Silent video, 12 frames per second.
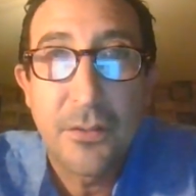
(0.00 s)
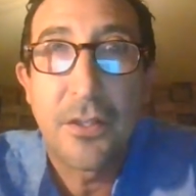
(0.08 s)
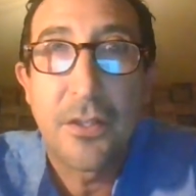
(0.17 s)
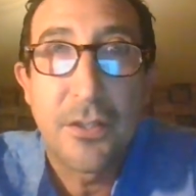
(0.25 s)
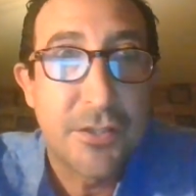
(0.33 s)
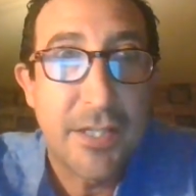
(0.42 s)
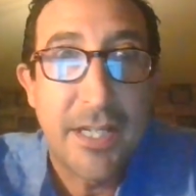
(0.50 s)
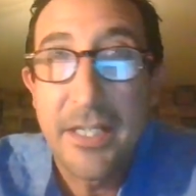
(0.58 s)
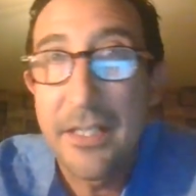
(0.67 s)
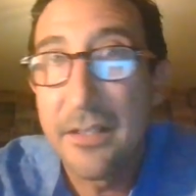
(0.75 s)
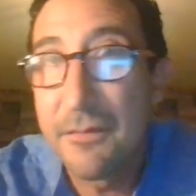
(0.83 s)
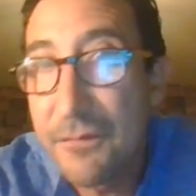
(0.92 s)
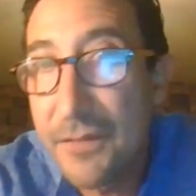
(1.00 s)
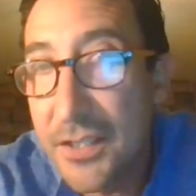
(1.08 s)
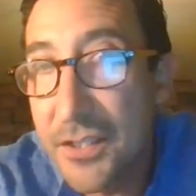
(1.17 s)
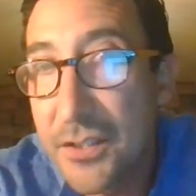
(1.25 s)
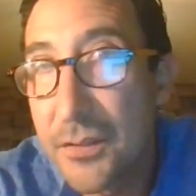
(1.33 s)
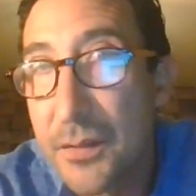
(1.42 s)
cause any
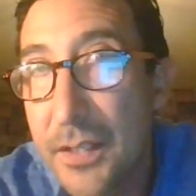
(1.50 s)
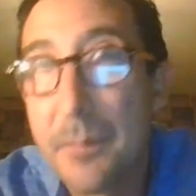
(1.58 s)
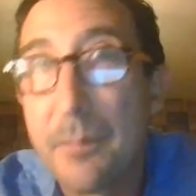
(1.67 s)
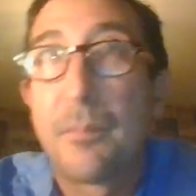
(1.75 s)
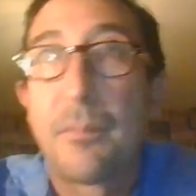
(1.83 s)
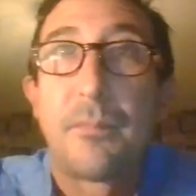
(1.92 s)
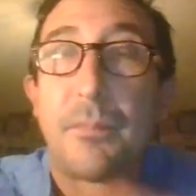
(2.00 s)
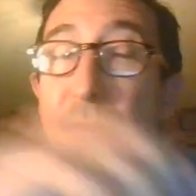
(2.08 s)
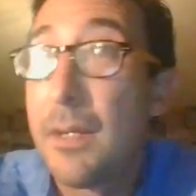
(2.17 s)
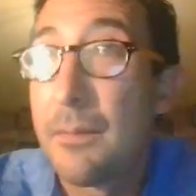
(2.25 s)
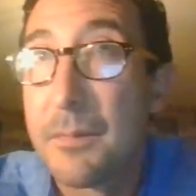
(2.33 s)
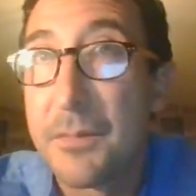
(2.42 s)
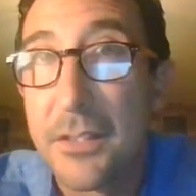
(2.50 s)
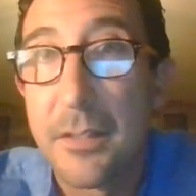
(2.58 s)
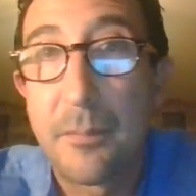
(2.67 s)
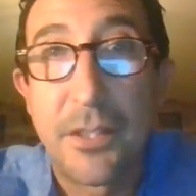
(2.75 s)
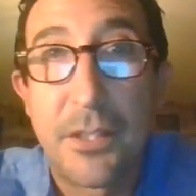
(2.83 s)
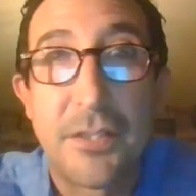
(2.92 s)
infections or any problems in
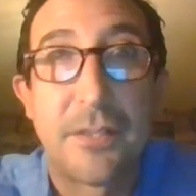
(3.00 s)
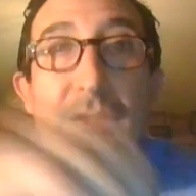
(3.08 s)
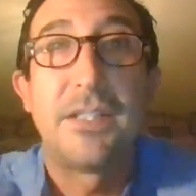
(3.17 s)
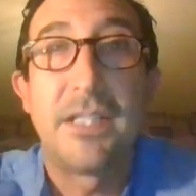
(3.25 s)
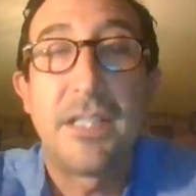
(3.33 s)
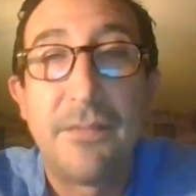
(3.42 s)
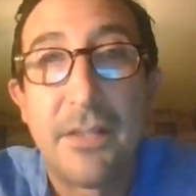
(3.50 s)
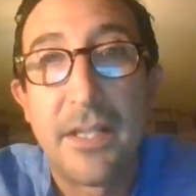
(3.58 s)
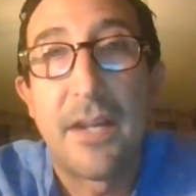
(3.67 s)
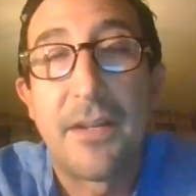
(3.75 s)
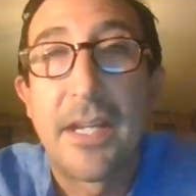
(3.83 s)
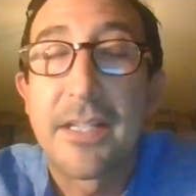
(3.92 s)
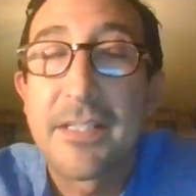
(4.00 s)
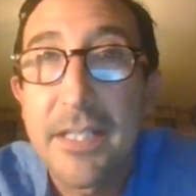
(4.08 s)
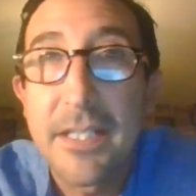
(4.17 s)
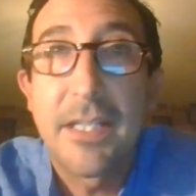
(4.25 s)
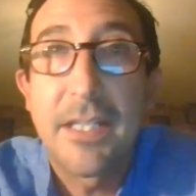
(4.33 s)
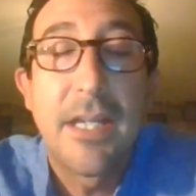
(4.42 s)
the person receiving that
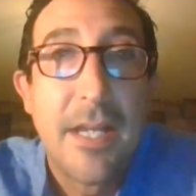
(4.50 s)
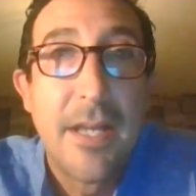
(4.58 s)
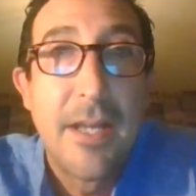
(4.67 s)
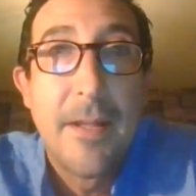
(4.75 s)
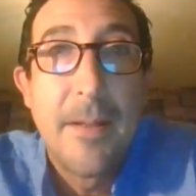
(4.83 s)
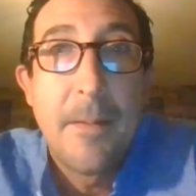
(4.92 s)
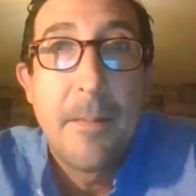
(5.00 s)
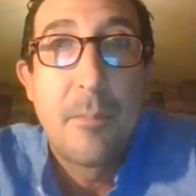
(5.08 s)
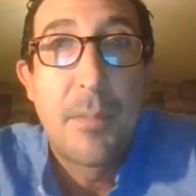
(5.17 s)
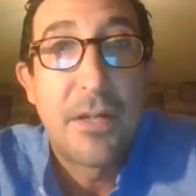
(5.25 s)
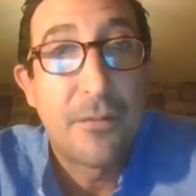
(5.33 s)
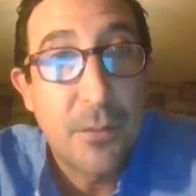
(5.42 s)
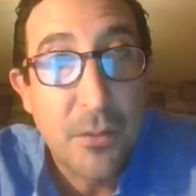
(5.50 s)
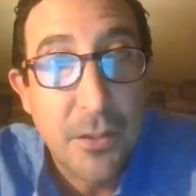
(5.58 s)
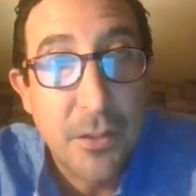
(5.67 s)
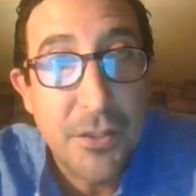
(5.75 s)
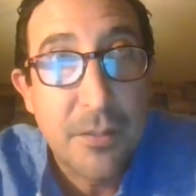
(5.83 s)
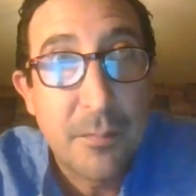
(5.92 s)
vaccine. But of
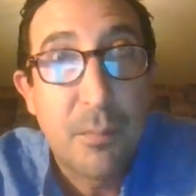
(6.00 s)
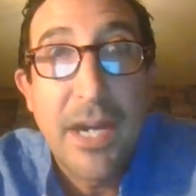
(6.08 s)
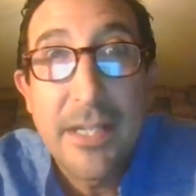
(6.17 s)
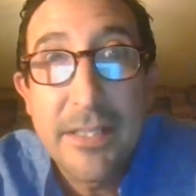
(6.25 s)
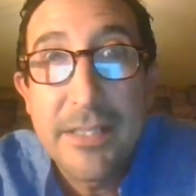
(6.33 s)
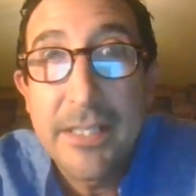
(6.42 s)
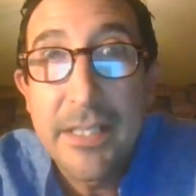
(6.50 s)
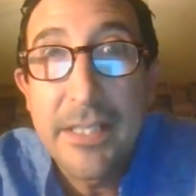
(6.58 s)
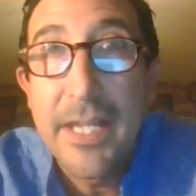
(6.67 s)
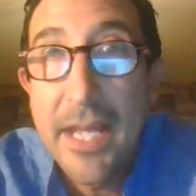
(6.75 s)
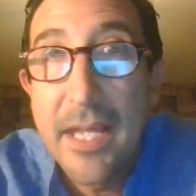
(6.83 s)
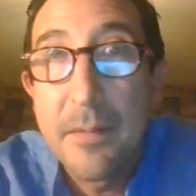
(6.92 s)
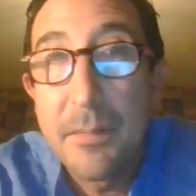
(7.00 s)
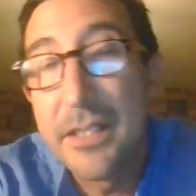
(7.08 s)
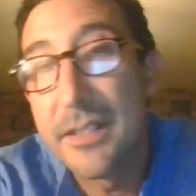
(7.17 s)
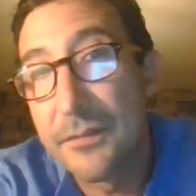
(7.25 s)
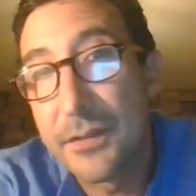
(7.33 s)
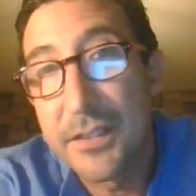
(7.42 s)
course, pregnancy can be
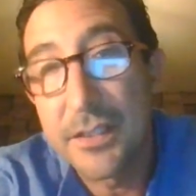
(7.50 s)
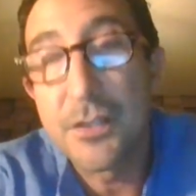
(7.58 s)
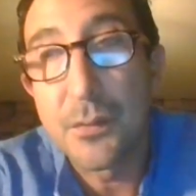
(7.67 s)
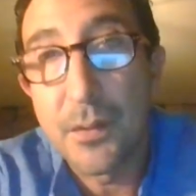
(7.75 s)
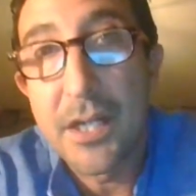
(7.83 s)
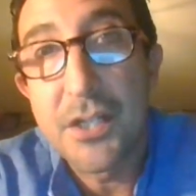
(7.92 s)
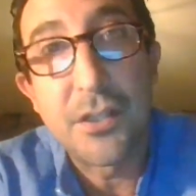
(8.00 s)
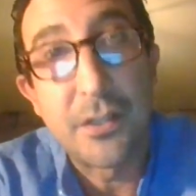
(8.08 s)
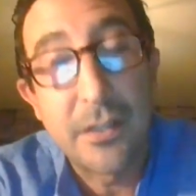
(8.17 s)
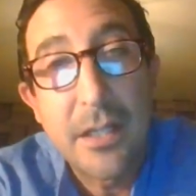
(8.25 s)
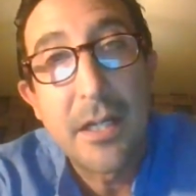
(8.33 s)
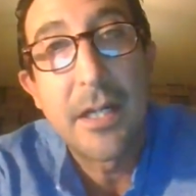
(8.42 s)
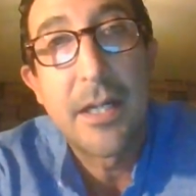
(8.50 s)
a different situation.